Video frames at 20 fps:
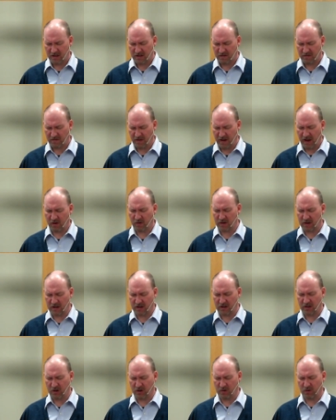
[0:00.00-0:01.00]
found in
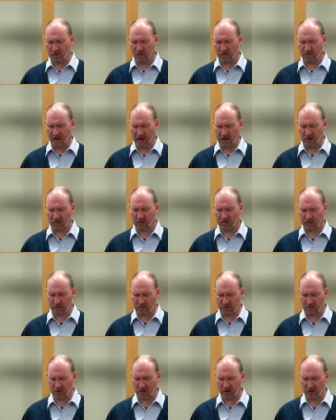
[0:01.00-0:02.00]
you, found through
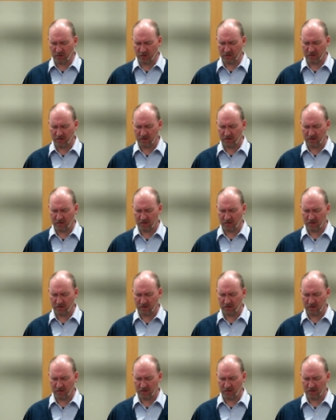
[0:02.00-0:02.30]
you,